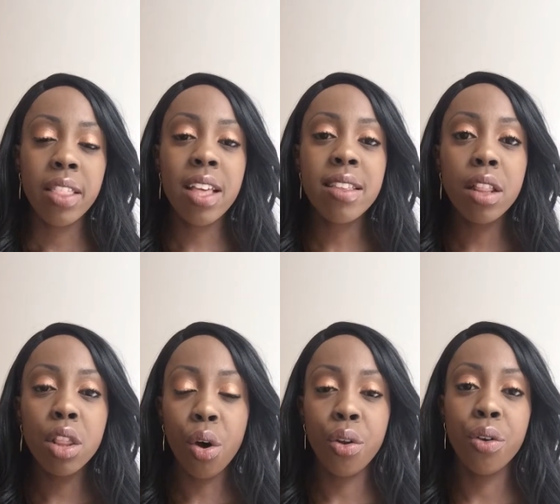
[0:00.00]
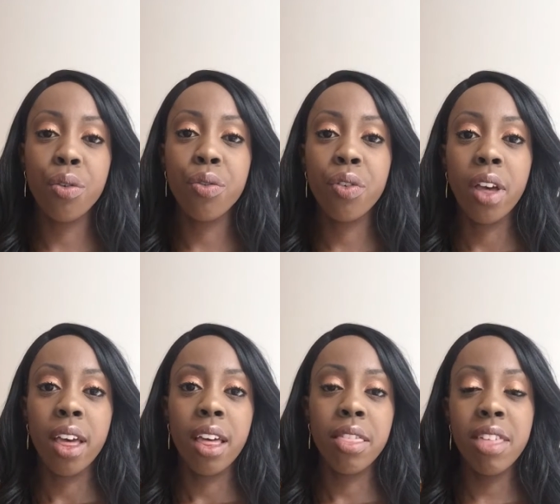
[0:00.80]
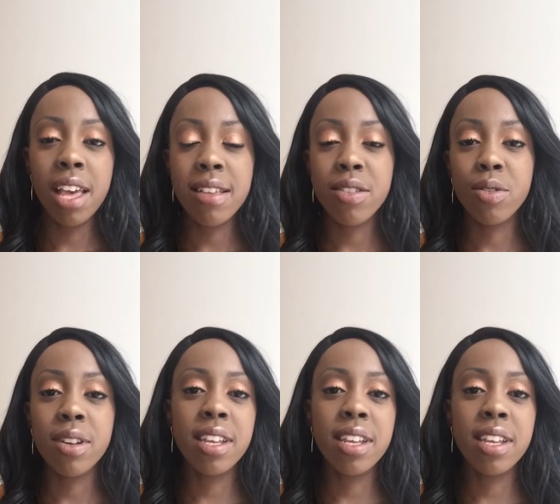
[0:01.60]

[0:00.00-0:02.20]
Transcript: There's a lot of things on